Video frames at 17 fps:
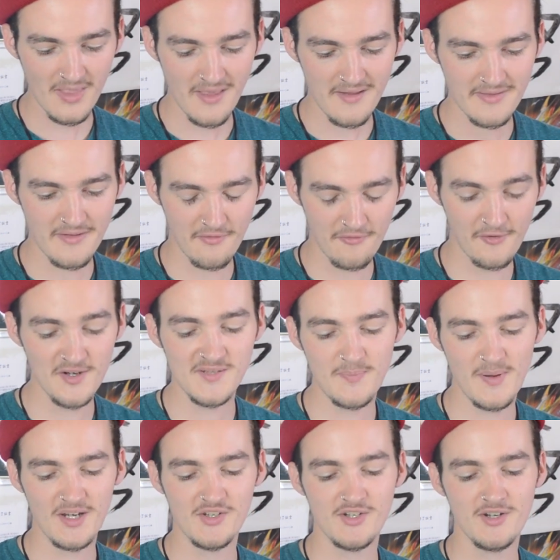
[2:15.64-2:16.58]
the
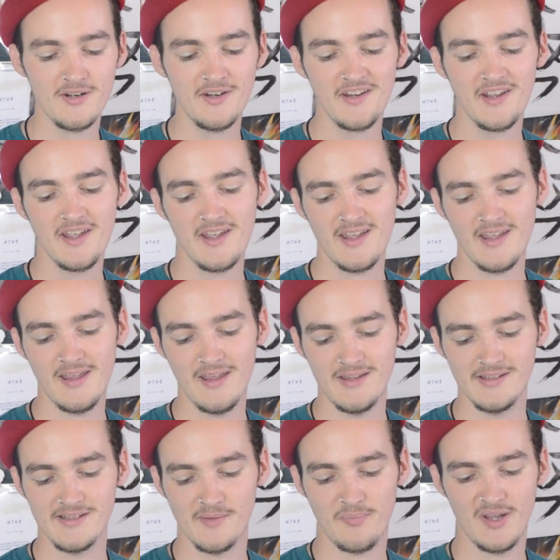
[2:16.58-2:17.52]
first picture
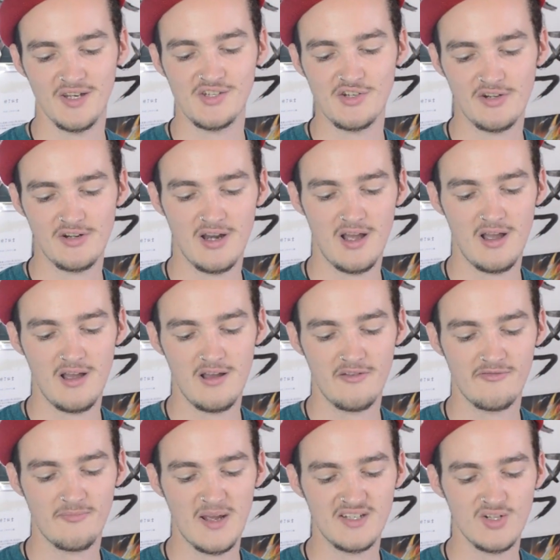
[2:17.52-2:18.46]
is a picture
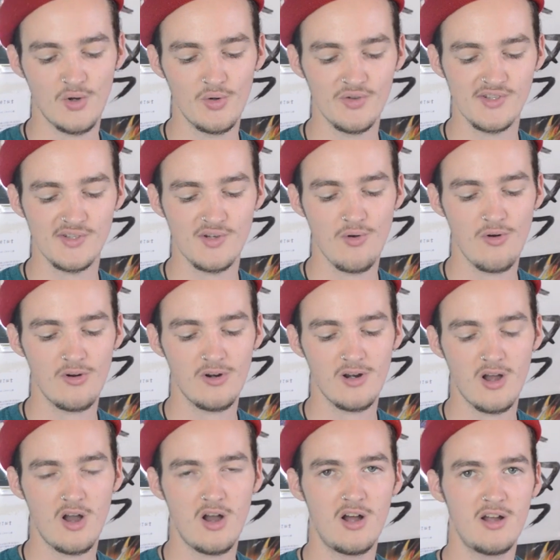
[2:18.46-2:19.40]
of my total
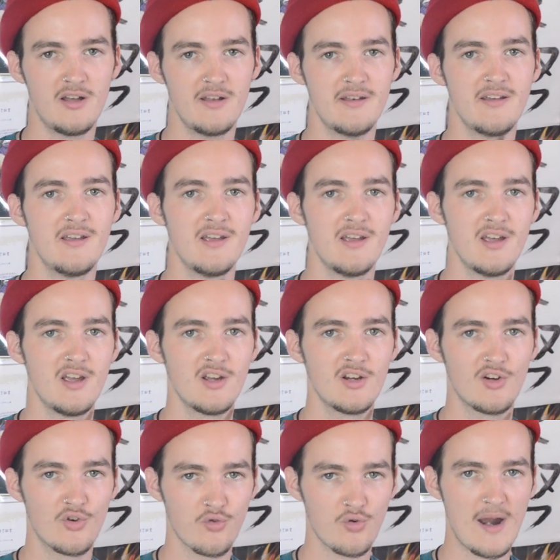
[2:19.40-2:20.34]
score on
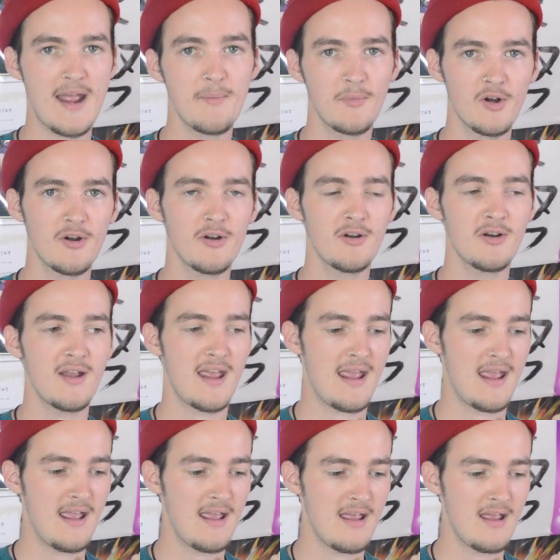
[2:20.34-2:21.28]
grammar
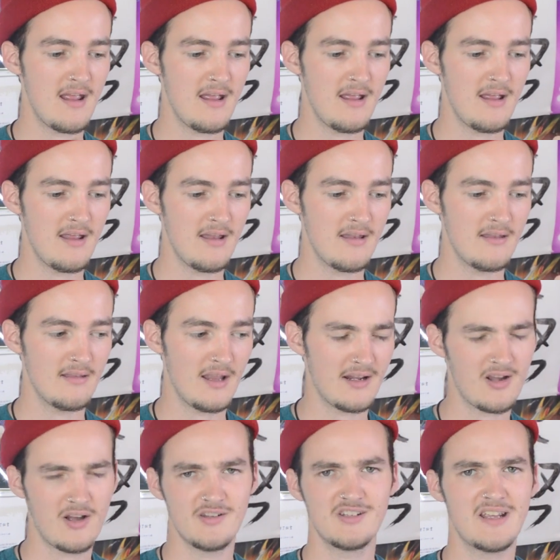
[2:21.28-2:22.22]
and
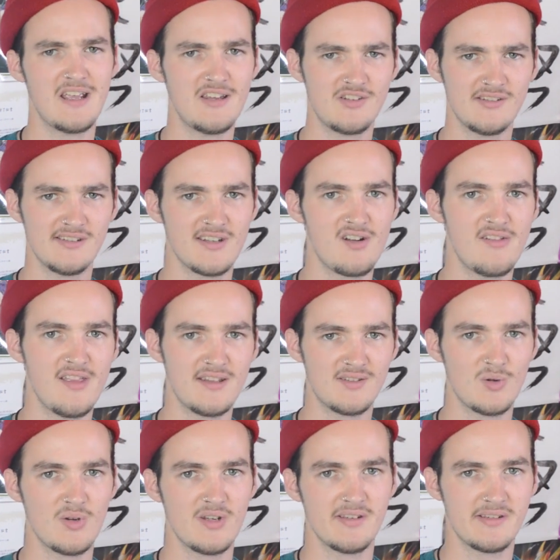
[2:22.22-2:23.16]
conjugations and all
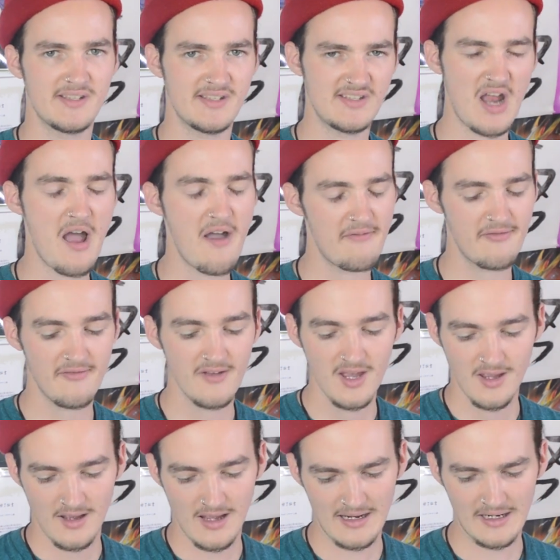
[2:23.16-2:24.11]
that sort of stuff.
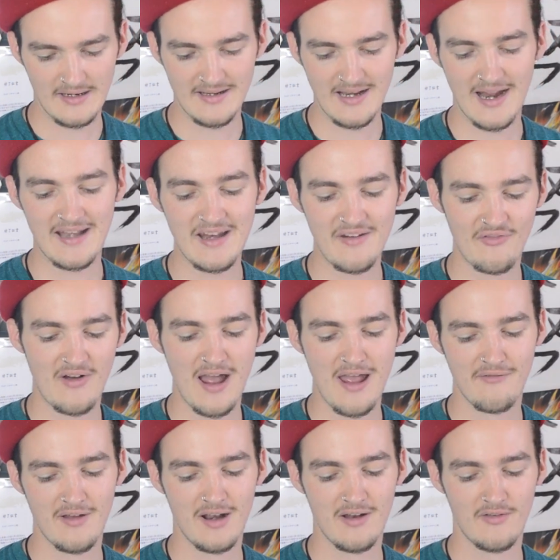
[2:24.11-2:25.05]
I got a
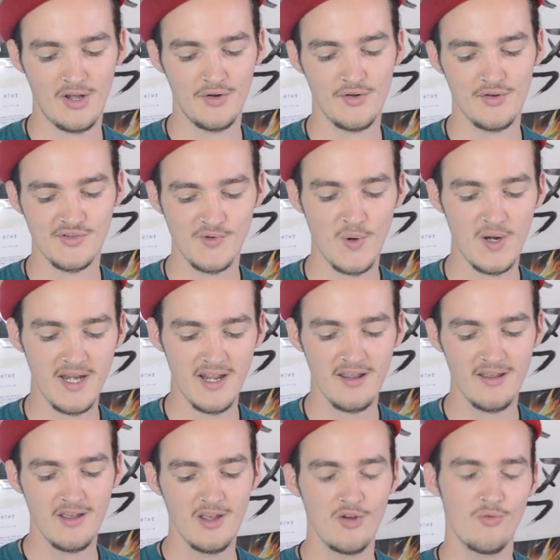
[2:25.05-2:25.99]
95 out of
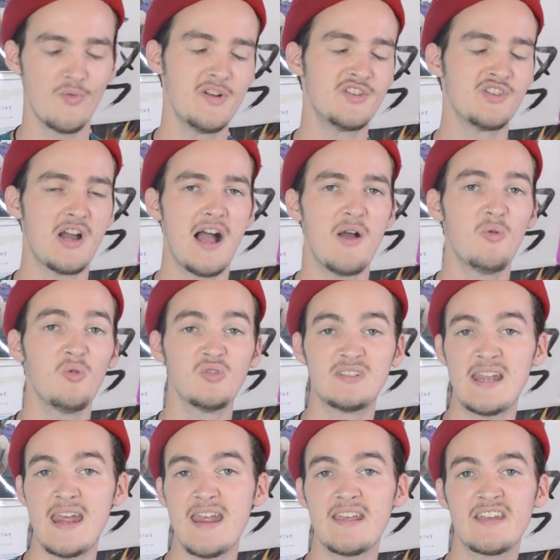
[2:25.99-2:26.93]
120, which I will
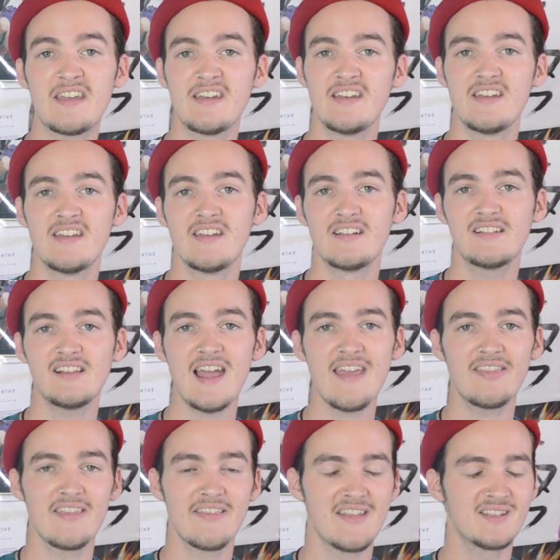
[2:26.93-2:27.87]
take
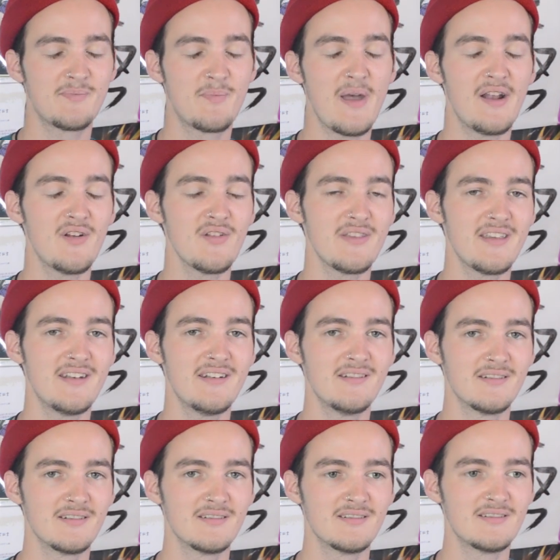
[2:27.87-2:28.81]
gladly. That's better
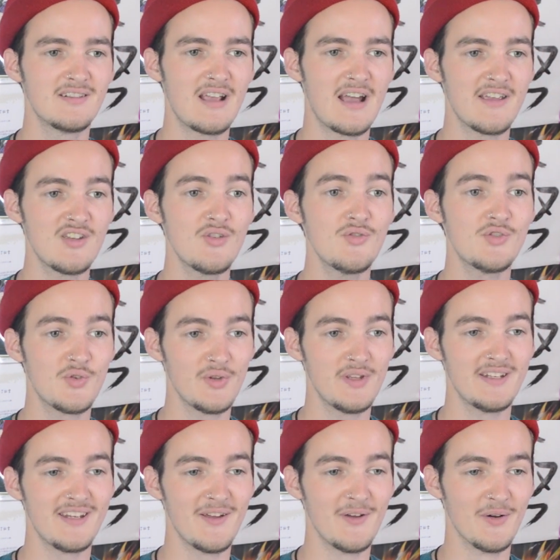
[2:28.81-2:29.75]
than I
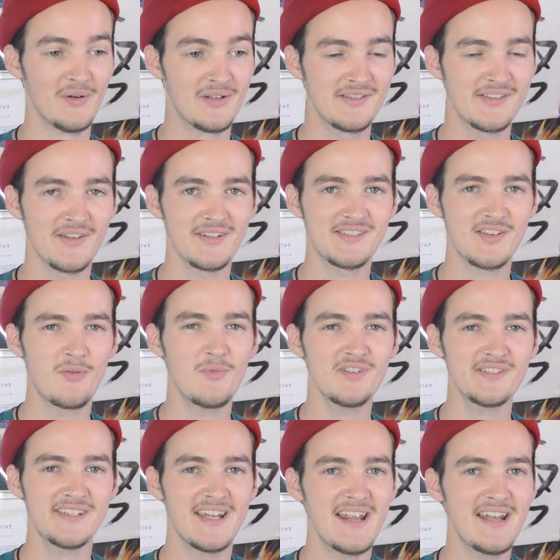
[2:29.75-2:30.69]
usually do. So that's
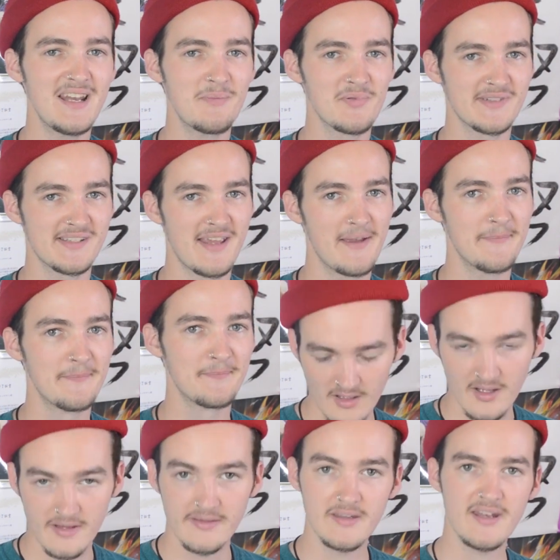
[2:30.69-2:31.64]
almost an 80%.
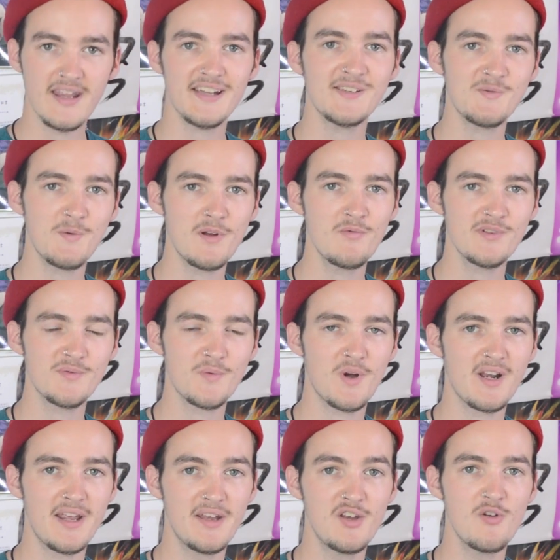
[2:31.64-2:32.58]
The next one was
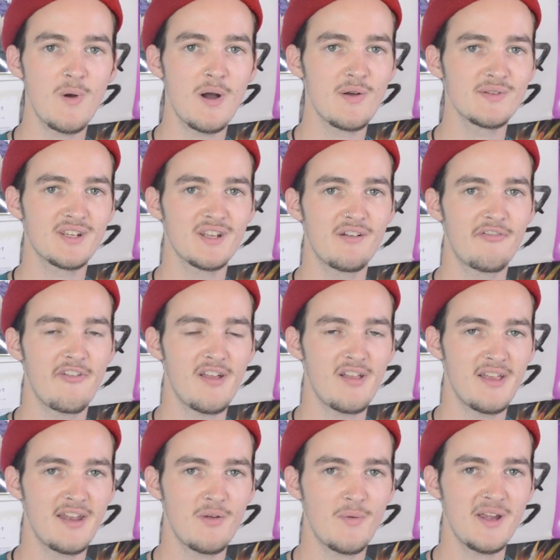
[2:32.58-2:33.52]
one I knew I was going to
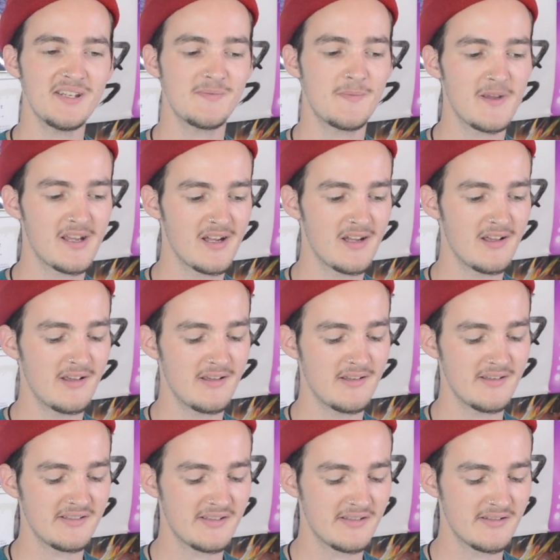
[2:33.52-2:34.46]
fail anyways
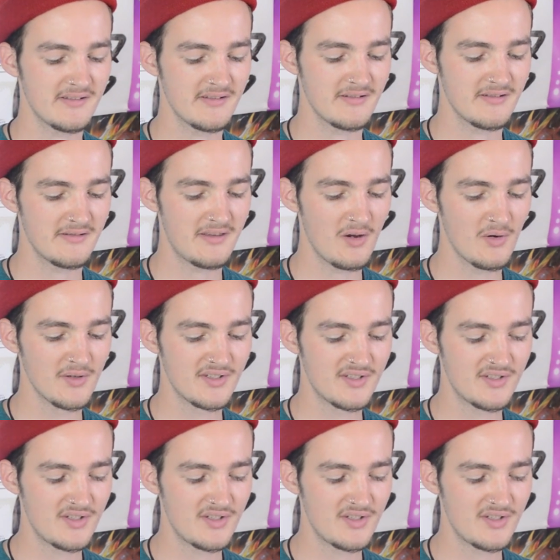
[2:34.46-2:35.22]
because it was